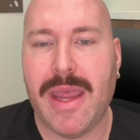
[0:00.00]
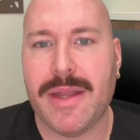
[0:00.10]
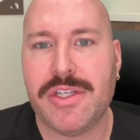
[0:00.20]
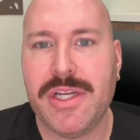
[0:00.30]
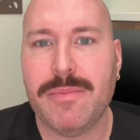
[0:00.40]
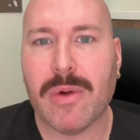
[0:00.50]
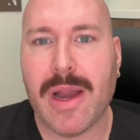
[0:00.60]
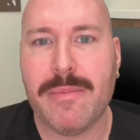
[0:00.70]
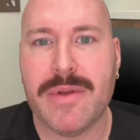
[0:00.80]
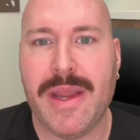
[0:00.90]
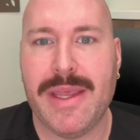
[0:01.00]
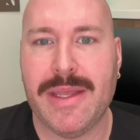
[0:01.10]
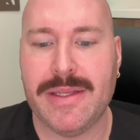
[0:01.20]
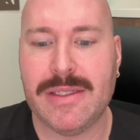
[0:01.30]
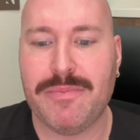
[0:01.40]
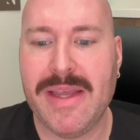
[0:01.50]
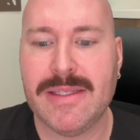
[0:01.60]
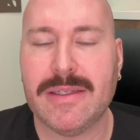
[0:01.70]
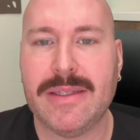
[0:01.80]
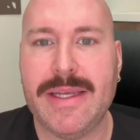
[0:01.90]
and G prime is
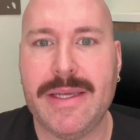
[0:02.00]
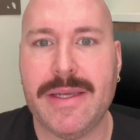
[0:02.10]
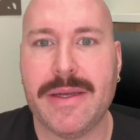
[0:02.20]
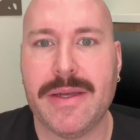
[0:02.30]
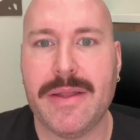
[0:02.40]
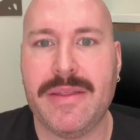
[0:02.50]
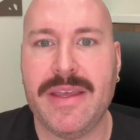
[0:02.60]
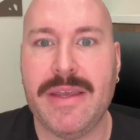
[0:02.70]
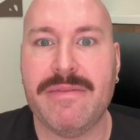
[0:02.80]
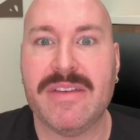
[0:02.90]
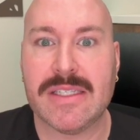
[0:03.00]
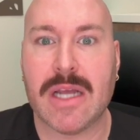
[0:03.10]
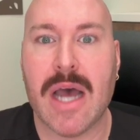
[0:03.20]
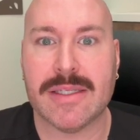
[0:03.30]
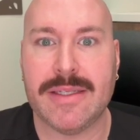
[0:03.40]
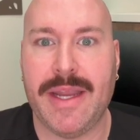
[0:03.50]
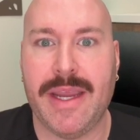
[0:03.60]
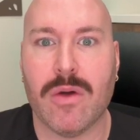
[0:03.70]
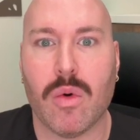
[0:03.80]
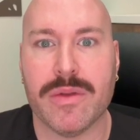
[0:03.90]
basically the
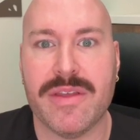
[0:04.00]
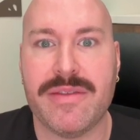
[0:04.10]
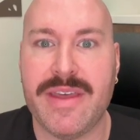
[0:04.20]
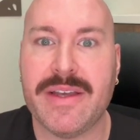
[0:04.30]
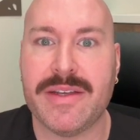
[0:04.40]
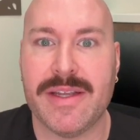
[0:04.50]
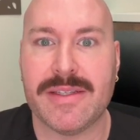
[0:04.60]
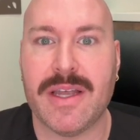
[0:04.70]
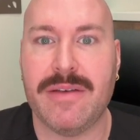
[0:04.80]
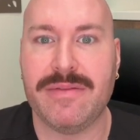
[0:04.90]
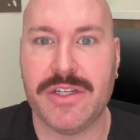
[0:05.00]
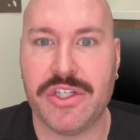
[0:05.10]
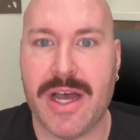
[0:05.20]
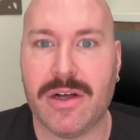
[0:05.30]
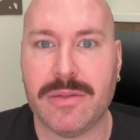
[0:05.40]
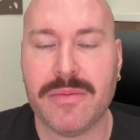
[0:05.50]
viscosity or the thickness of the gel.